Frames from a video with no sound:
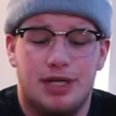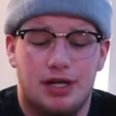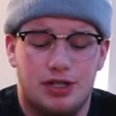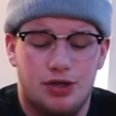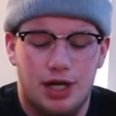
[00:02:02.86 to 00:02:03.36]

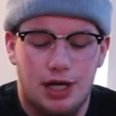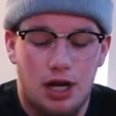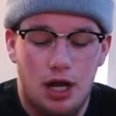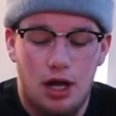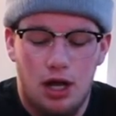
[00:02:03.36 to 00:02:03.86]
because you can
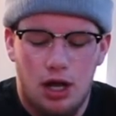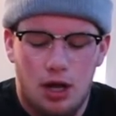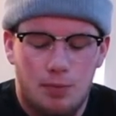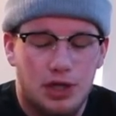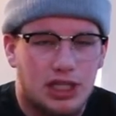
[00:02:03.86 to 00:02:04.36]

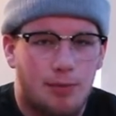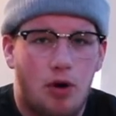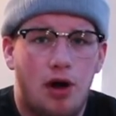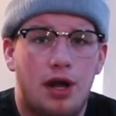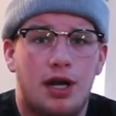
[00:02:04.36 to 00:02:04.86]
put them
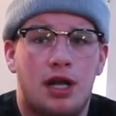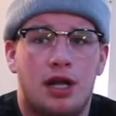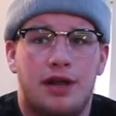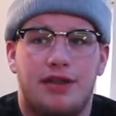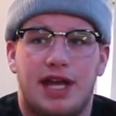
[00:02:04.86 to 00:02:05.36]
on,
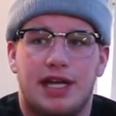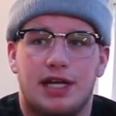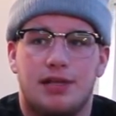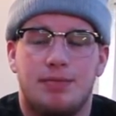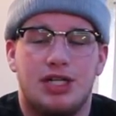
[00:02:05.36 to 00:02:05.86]
they
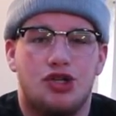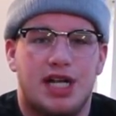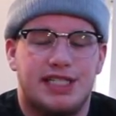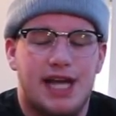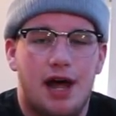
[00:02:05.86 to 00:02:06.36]
can be
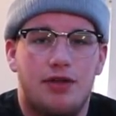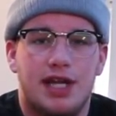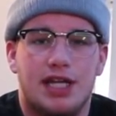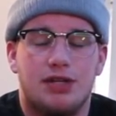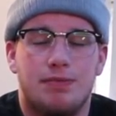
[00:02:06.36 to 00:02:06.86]
dressed down,
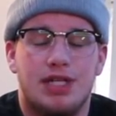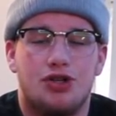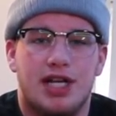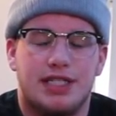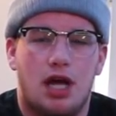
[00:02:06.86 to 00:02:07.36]
they can be
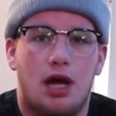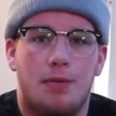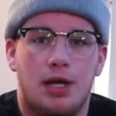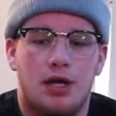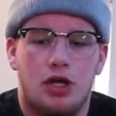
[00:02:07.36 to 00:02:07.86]
dressed
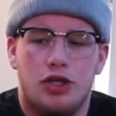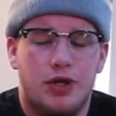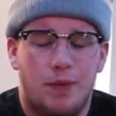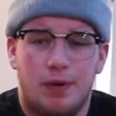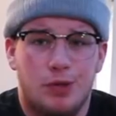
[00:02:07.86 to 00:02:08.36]
up. You
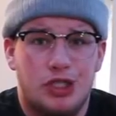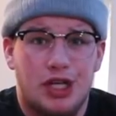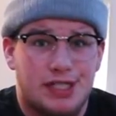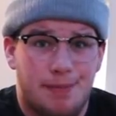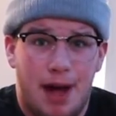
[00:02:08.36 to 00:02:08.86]
can wear them with
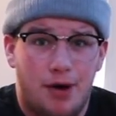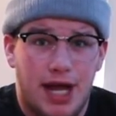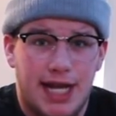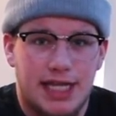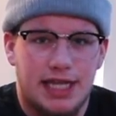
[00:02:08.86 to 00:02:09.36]
just
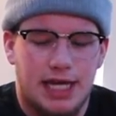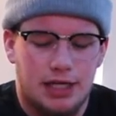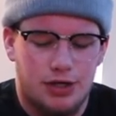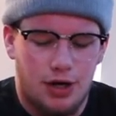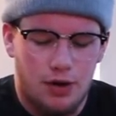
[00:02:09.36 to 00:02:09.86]
about
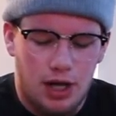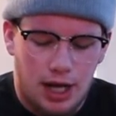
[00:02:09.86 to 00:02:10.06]
anything, you know.